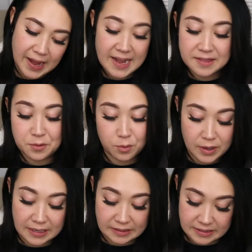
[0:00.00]
at the
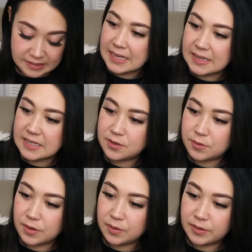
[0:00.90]
waist and these
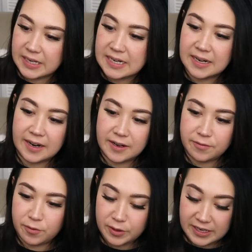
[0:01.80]
were only
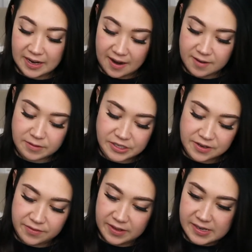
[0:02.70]
$9.49 which I
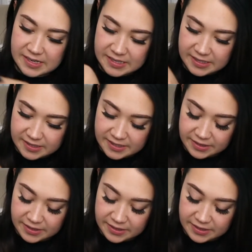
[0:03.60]
feel like is a good